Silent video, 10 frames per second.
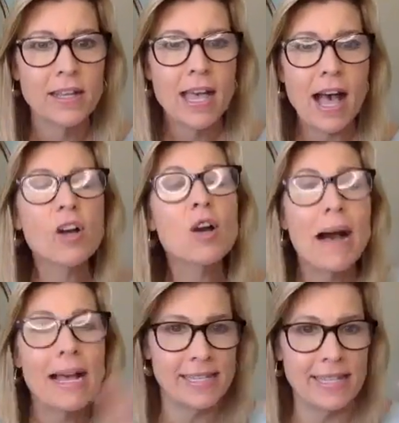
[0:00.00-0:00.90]

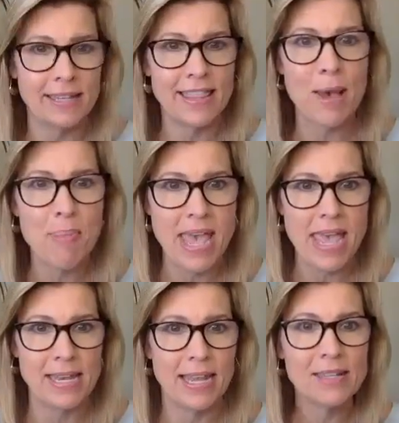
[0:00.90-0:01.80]
alchemizing that
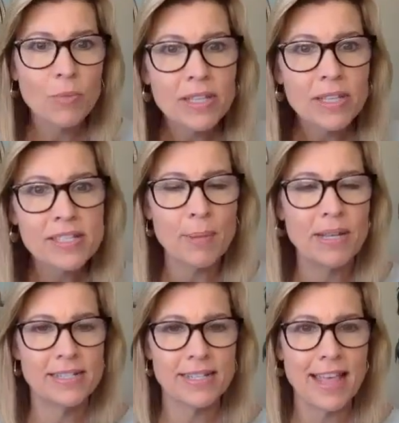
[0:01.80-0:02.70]
pain and really stepping
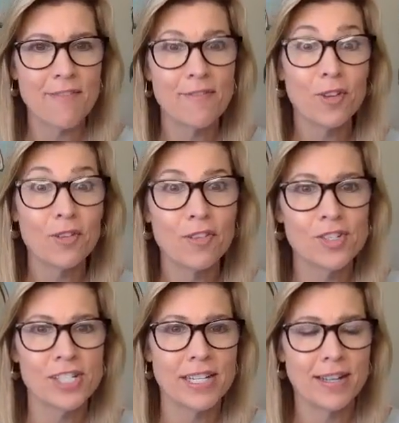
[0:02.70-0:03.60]
into that full version?